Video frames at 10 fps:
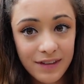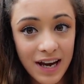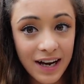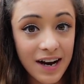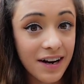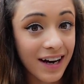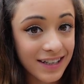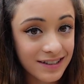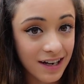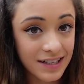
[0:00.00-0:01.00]
I got an
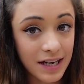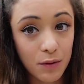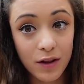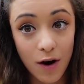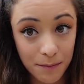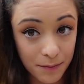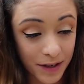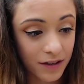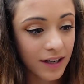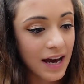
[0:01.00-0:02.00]
iced latte with almond
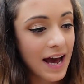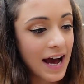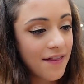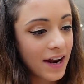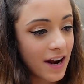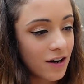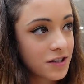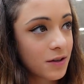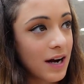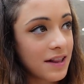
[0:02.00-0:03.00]
milk, and then I
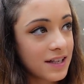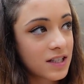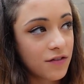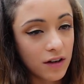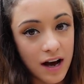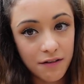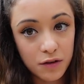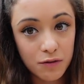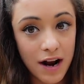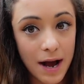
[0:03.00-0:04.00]
also got this
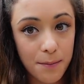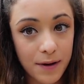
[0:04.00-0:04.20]
falafel wrap,